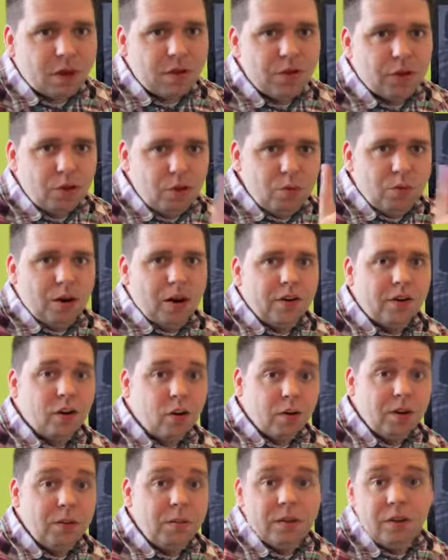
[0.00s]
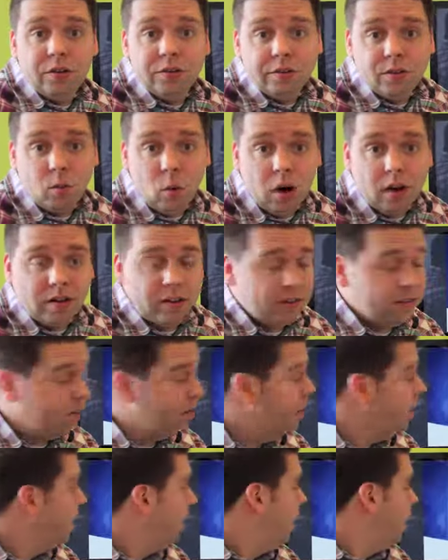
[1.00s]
The coupon can only be used once.